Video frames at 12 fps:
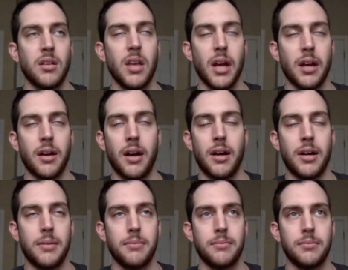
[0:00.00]
Yeah,
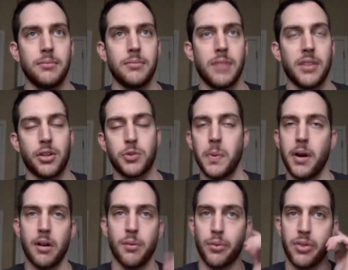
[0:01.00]
I think you're
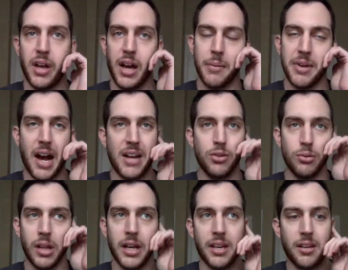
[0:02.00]
spot on with that. I mean, I do
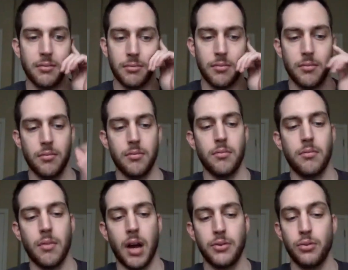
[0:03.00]
like
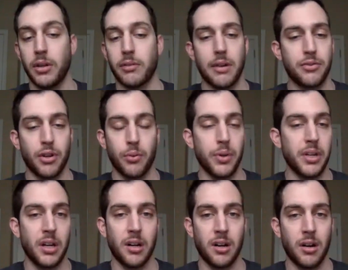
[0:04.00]
Roundtree to win
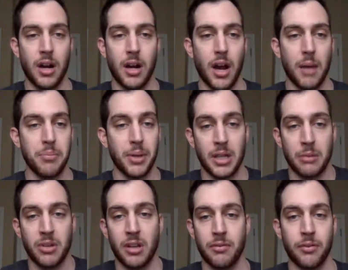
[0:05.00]
here. I'm picking him
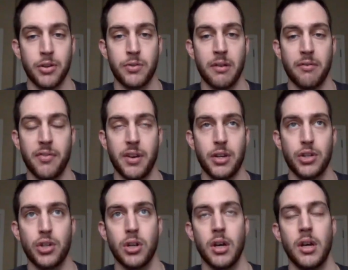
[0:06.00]
to get a first round
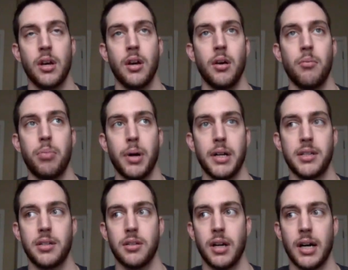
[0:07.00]
finish,
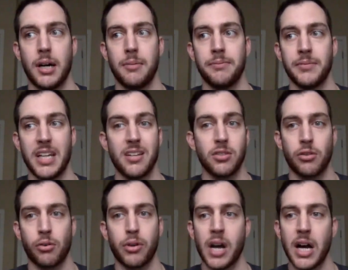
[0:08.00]
but he doesn't
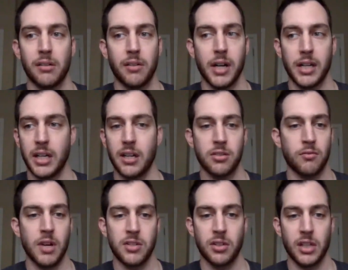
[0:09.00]
throw at a high rate. He doesn't
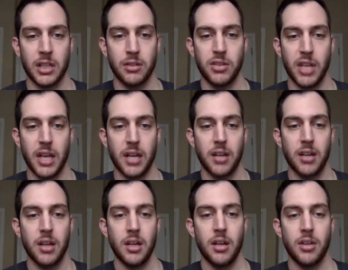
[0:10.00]
wrestle, like you said.
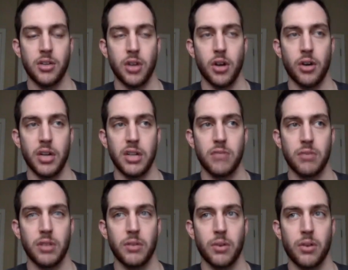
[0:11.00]
So he's
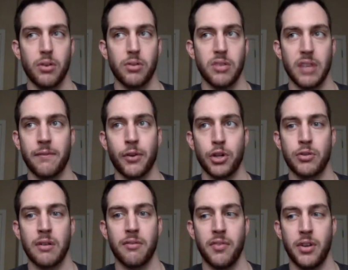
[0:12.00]
really one of those like first
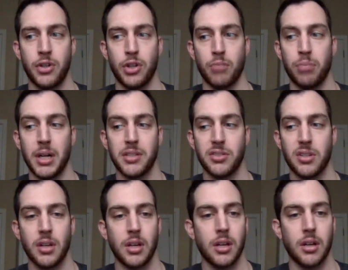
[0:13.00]
round finish or
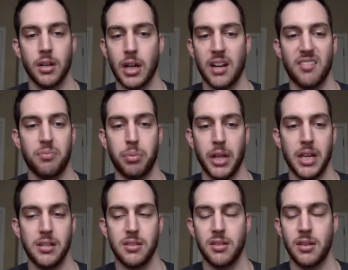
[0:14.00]
bust kind of
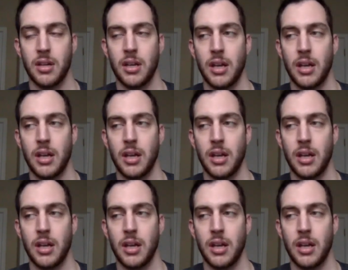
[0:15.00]
plays.